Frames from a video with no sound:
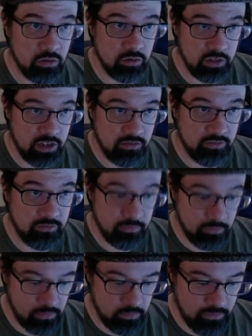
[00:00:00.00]
at
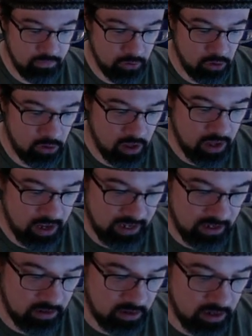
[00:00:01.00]
full height,
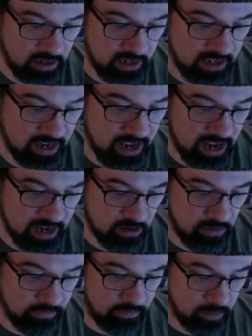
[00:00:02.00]
cutting a diagonal
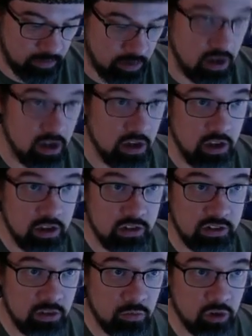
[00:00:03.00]
from
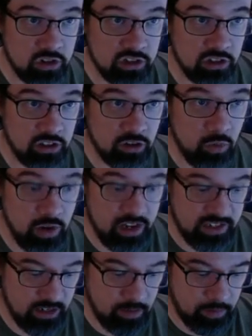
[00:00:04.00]
somewhere just a little ways
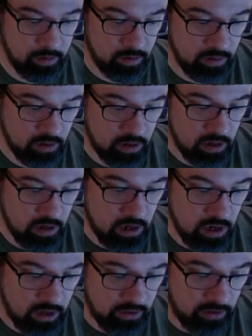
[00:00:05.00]
up
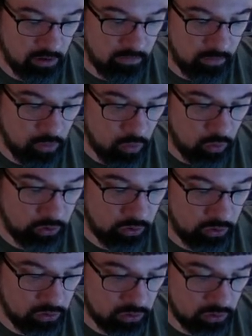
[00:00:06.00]
on the fold
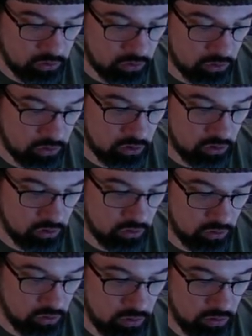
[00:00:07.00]

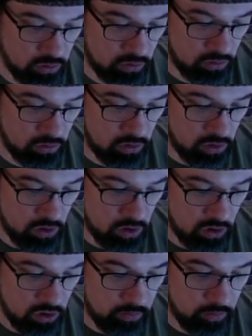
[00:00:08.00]
to
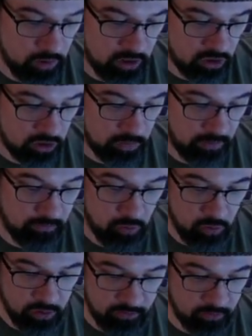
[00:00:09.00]
the point just before
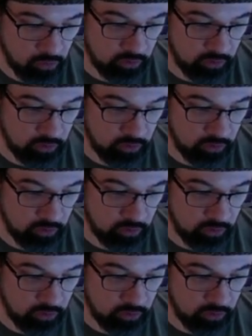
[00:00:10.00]
the fold of the